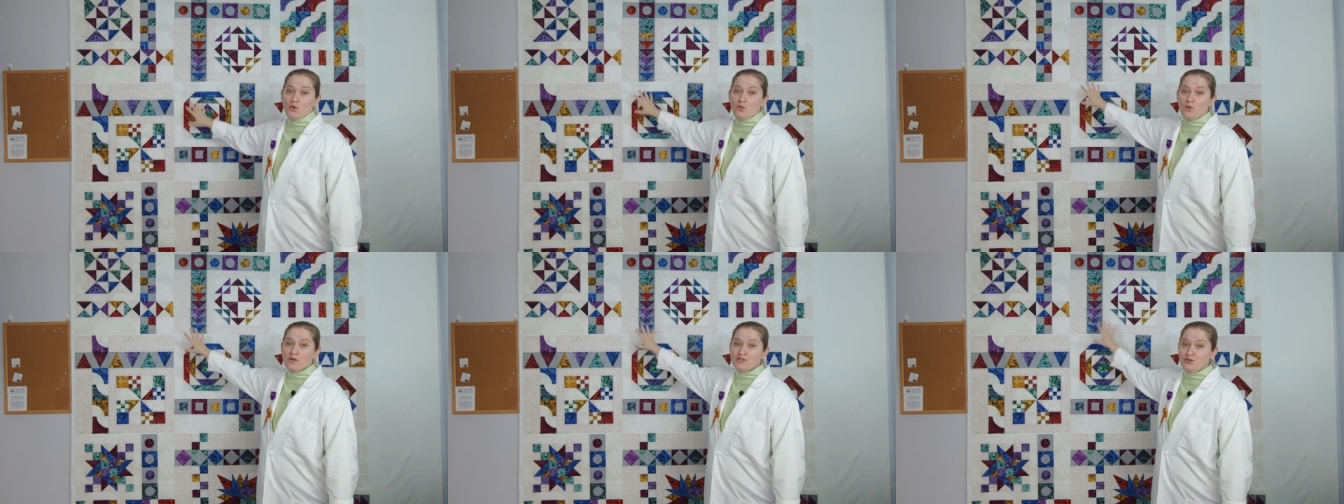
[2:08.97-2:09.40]

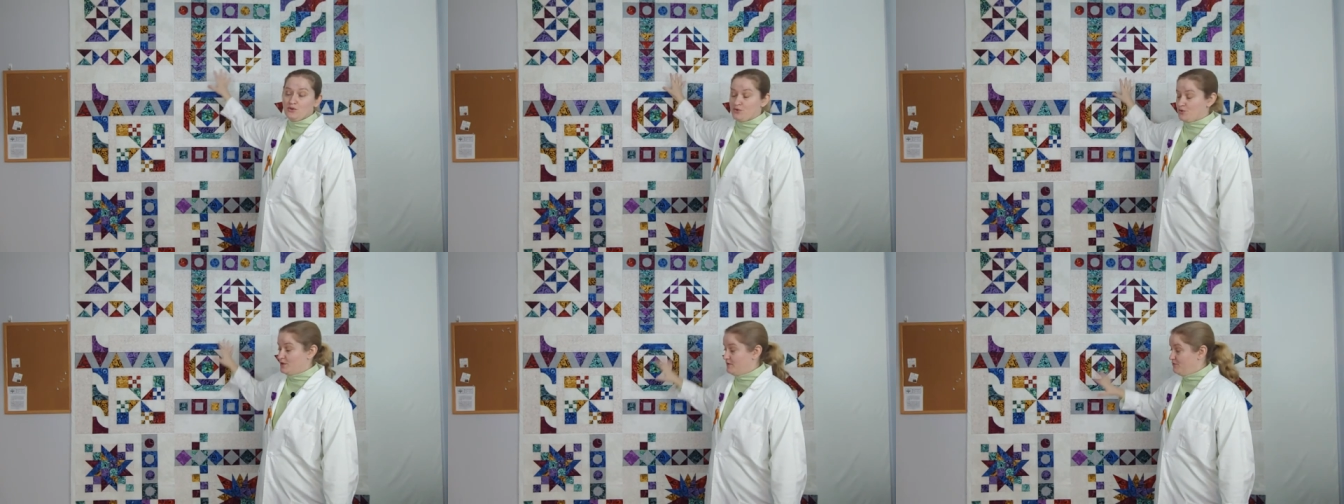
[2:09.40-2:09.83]
one, two,
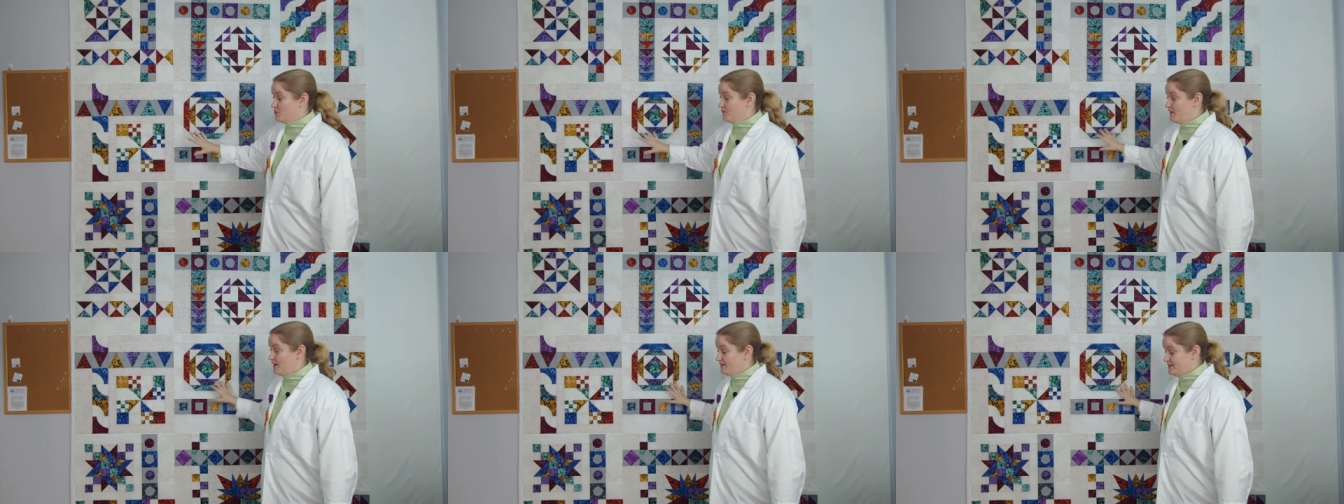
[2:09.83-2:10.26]
three, four,
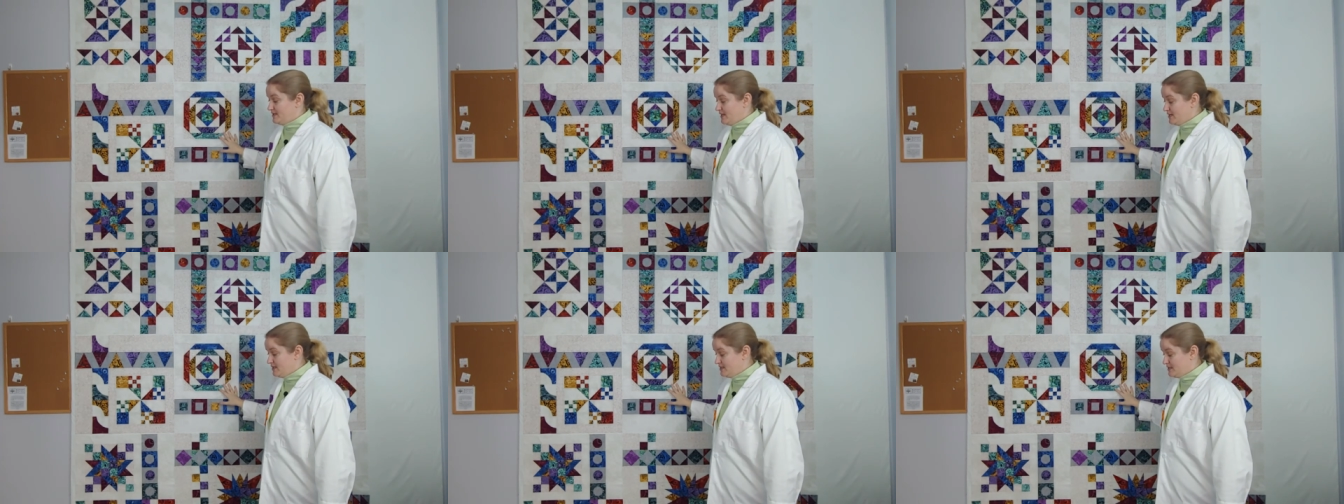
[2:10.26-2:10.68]
five,
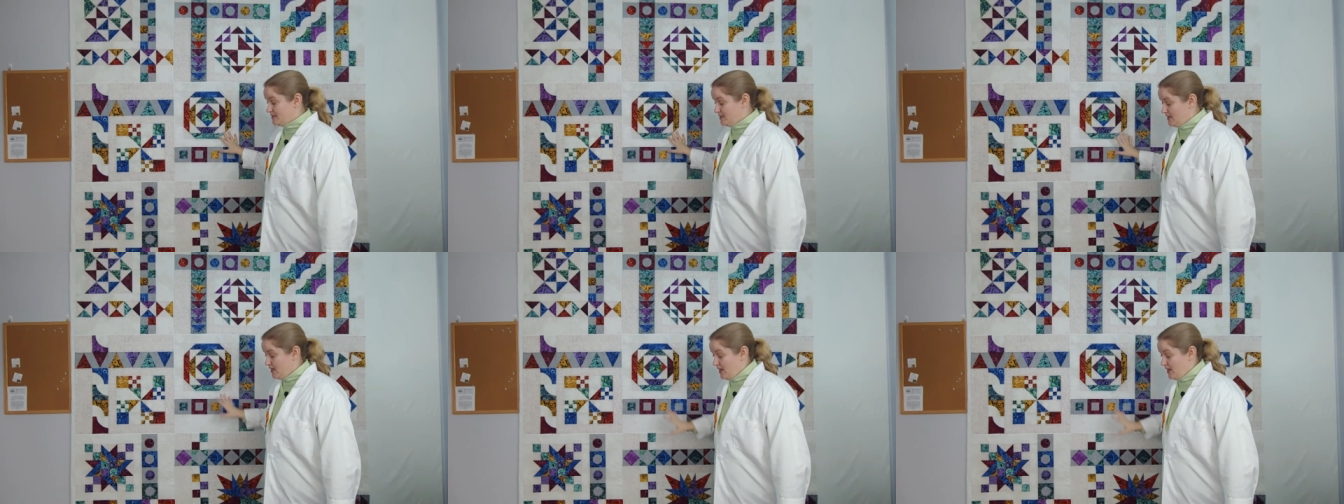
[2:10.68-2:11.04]
six,